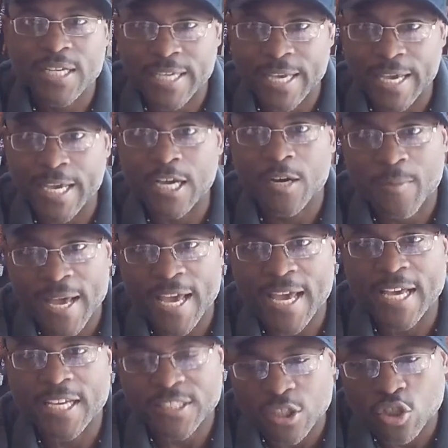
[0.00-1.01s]
Gab
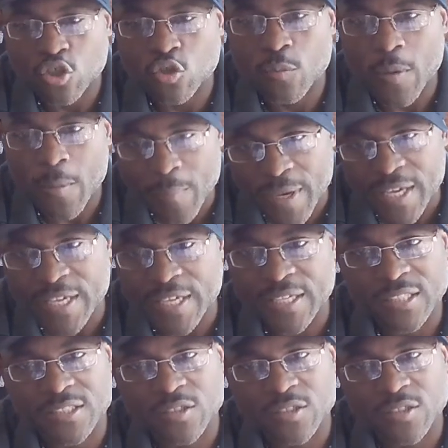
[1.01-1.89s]
as a human being.